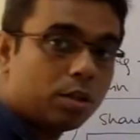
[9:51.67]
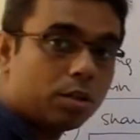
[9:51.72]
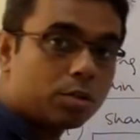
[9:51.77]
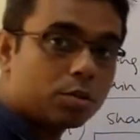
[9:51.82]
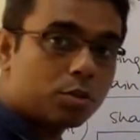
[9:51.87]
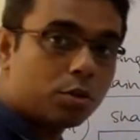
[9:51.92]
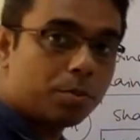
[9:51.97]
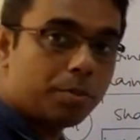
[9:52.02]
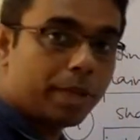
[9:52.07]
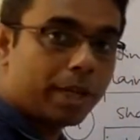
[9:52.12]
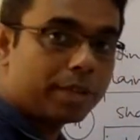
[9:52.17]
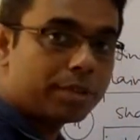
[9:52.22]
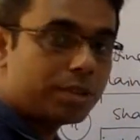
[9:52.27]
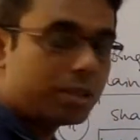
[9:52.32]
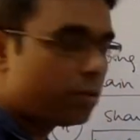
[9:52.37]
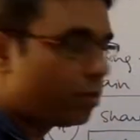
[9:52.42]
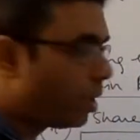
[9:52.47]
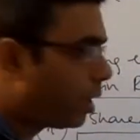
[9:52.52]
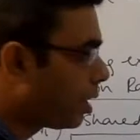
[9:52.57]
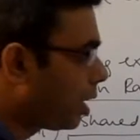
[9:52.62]
should be
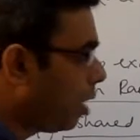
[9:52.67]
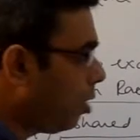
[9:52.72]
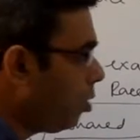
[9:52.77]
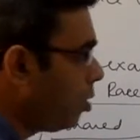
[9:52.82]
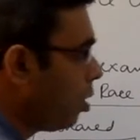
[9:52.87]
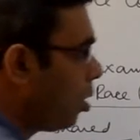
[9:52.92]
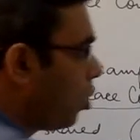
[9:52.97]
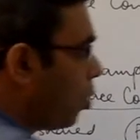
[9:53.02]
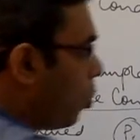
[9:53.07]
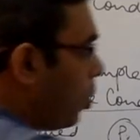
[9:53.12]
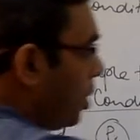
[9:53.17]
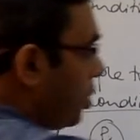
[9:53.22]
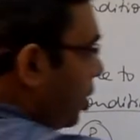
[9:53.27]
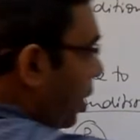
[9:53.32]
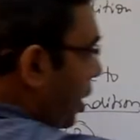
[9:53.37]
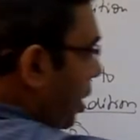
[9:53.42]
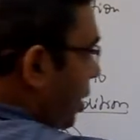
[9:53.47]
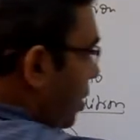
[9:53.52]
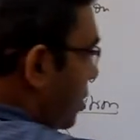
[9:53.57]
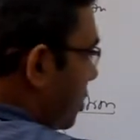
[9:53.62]
executed now, which
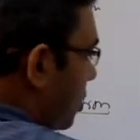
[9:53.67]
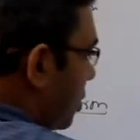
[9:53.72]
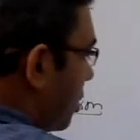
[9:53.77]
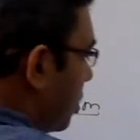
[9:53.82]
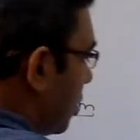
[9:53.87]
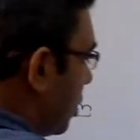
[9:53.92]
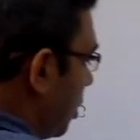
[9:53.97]
is